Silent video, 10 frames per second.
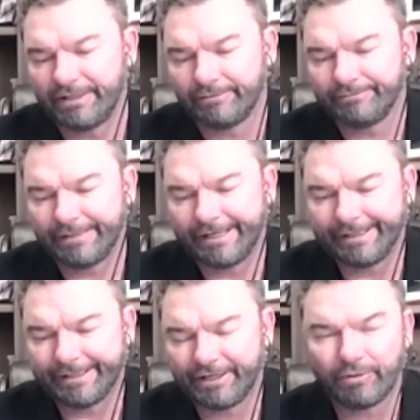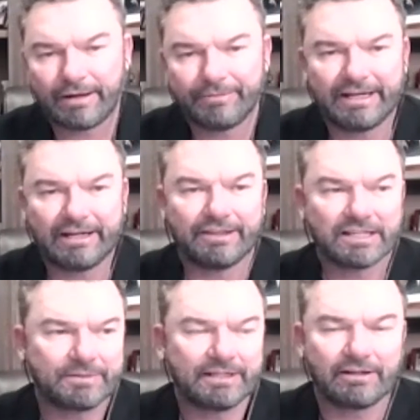I know we're coming to the end on this
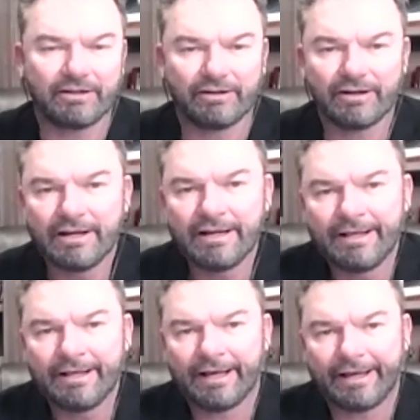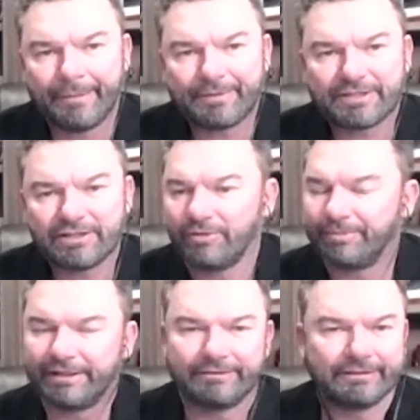particular episode,
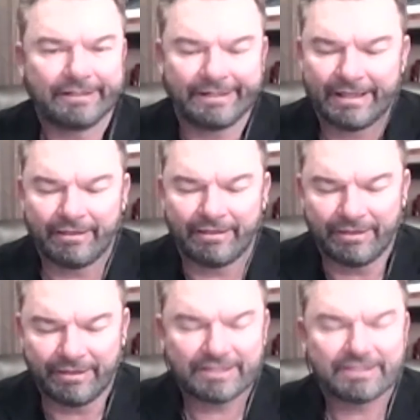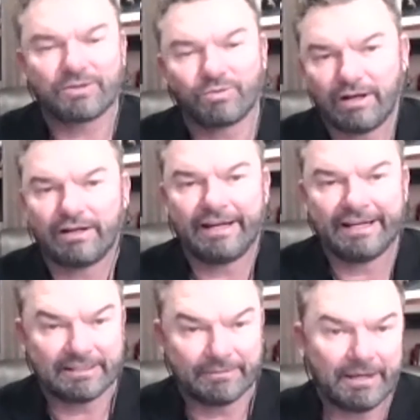but this is what
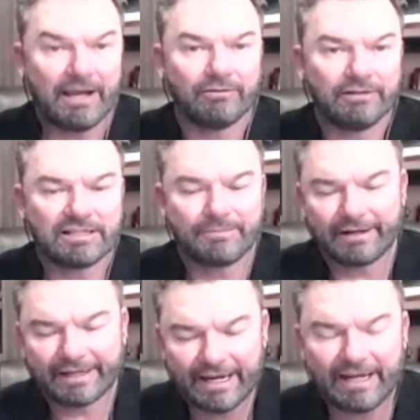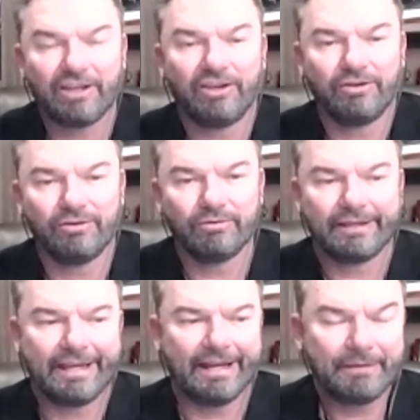it's about. It's about getting
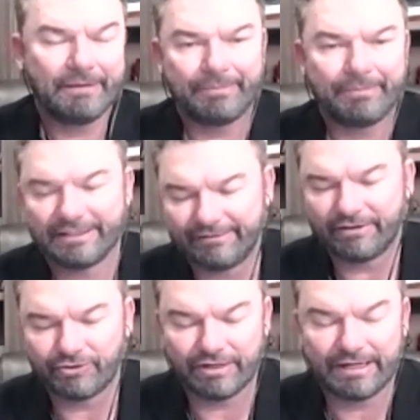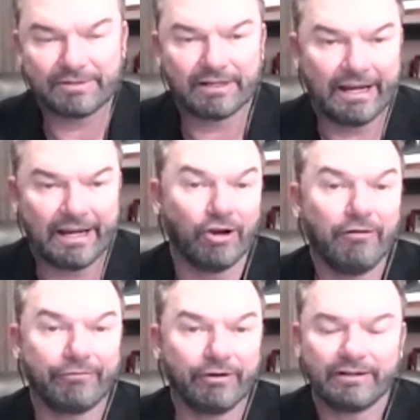people to live their dreams and go
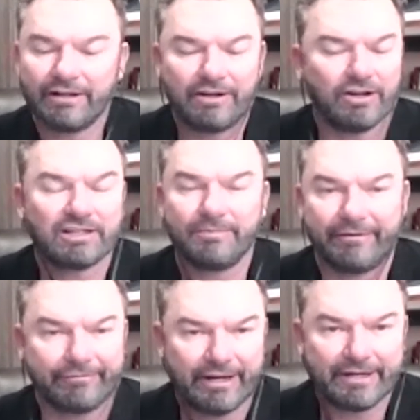for it and not to be afraid.